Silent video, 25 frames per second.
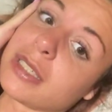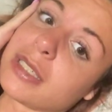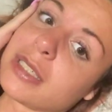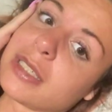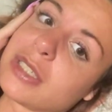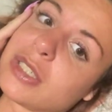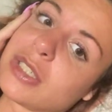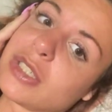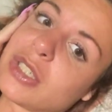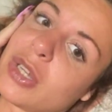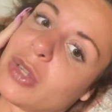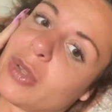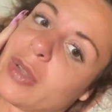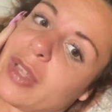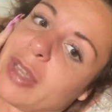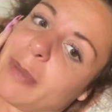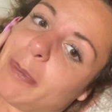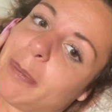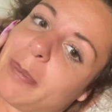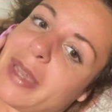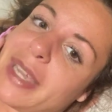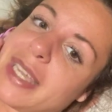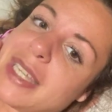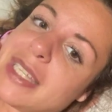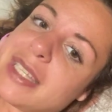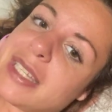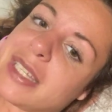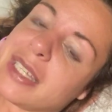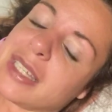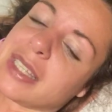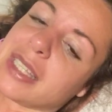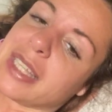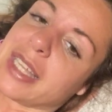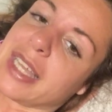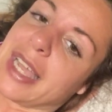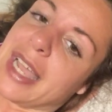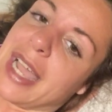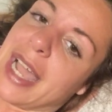And so like
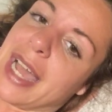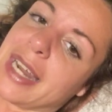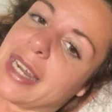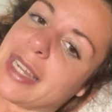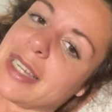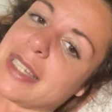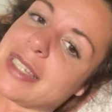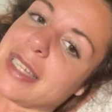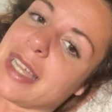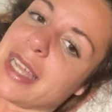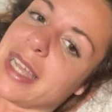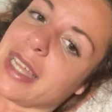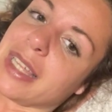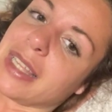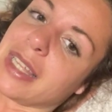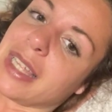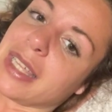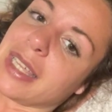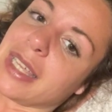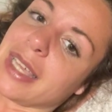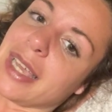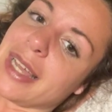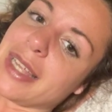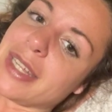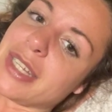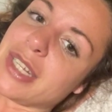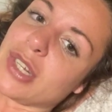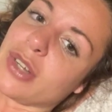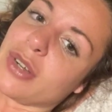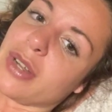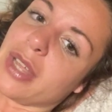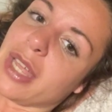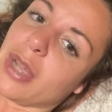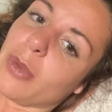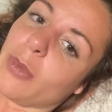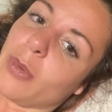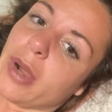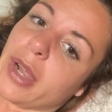basically I had a day like
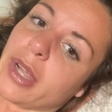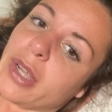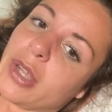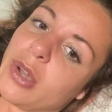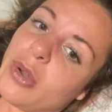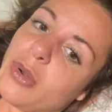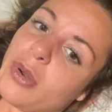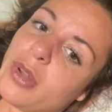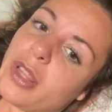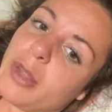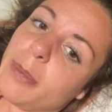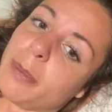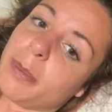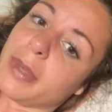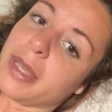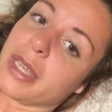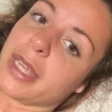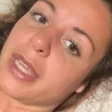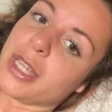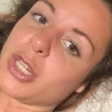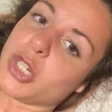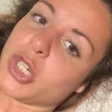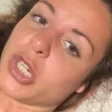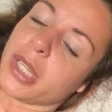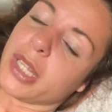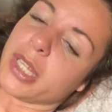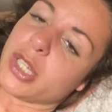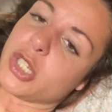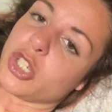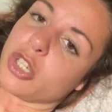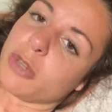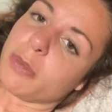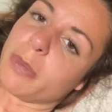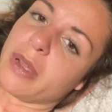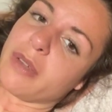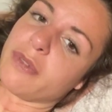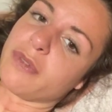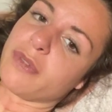yesterday where I go to the beach, I like
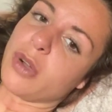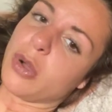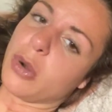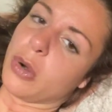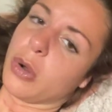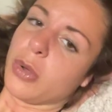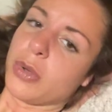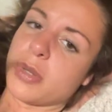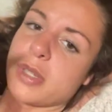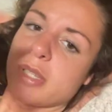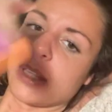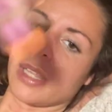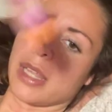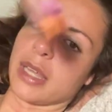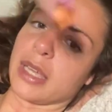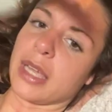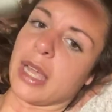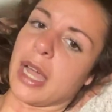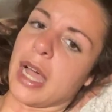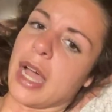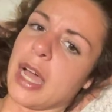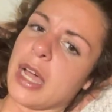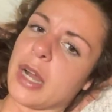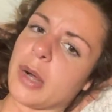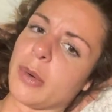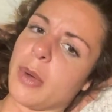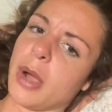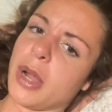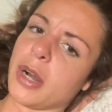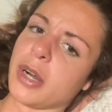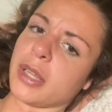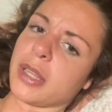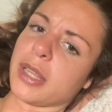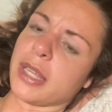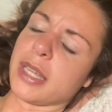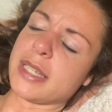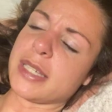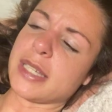took my photos and like
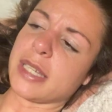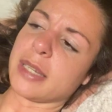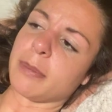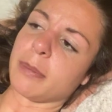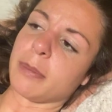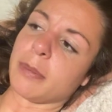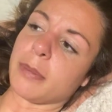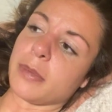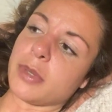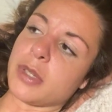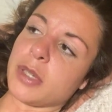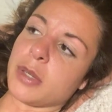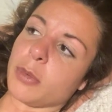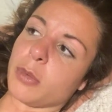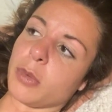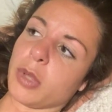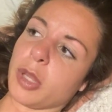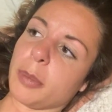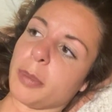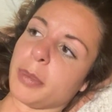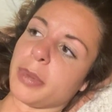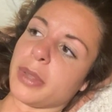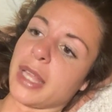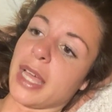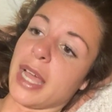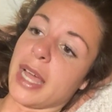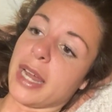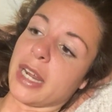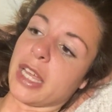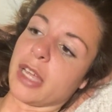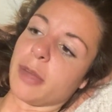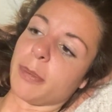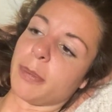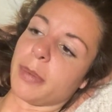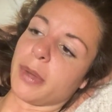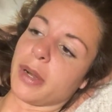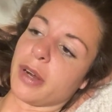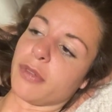ironically didn't really plan
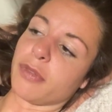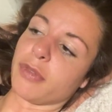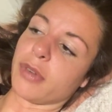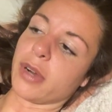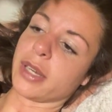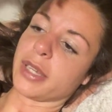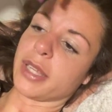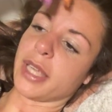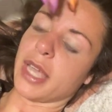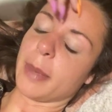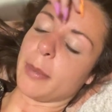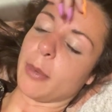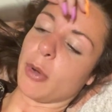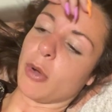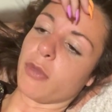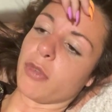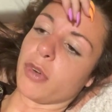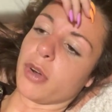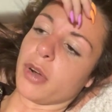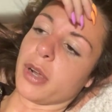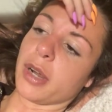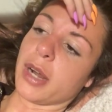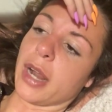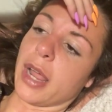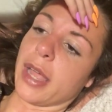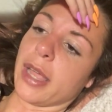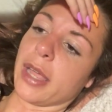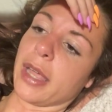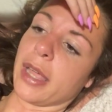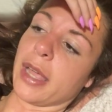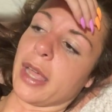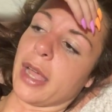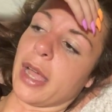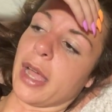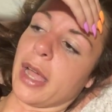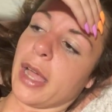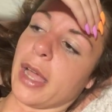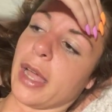it, but a friend came over and
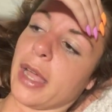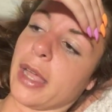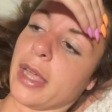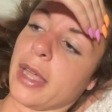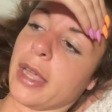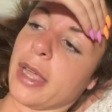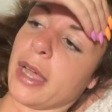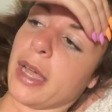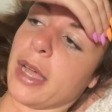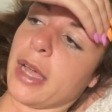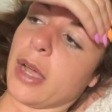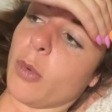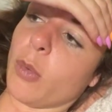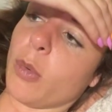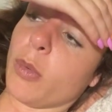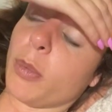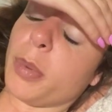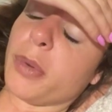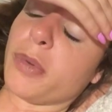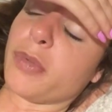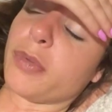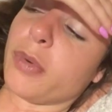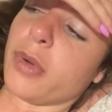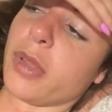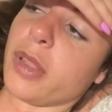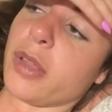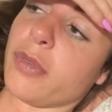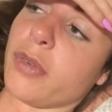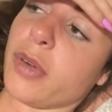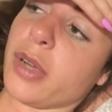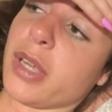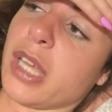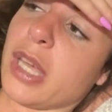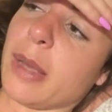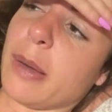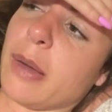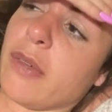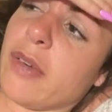I before the
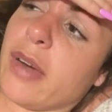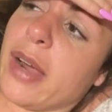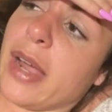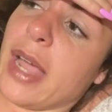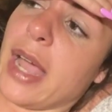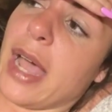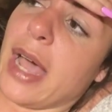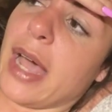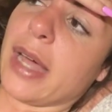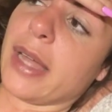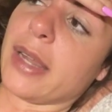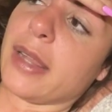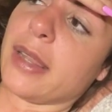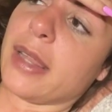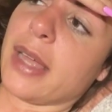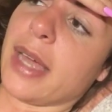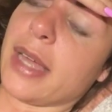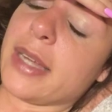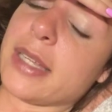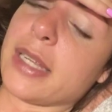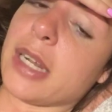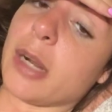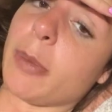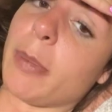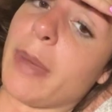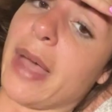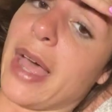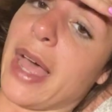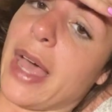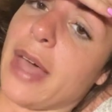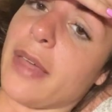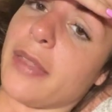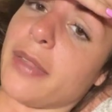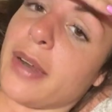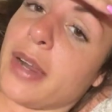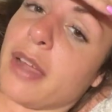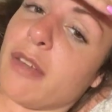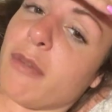friend came over I did a
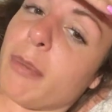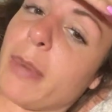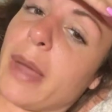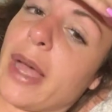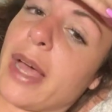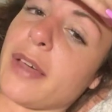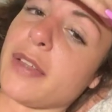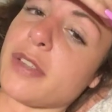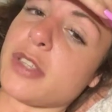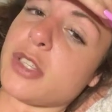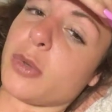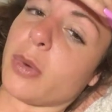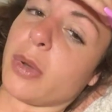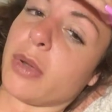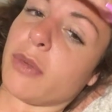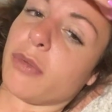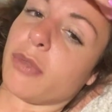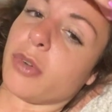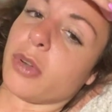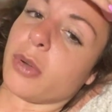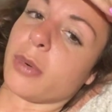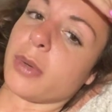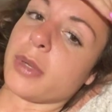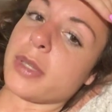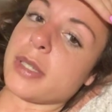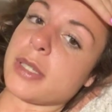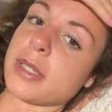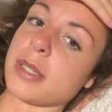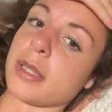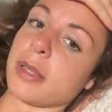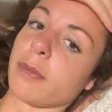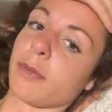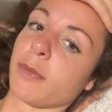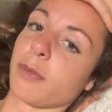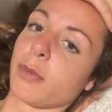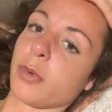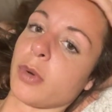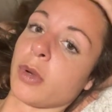bath, and I have baths quite
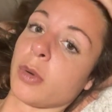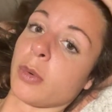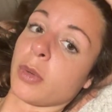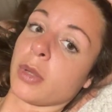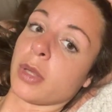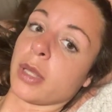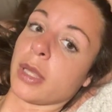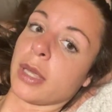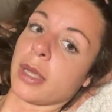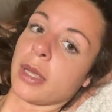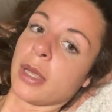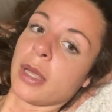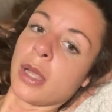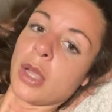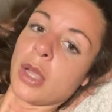frequently.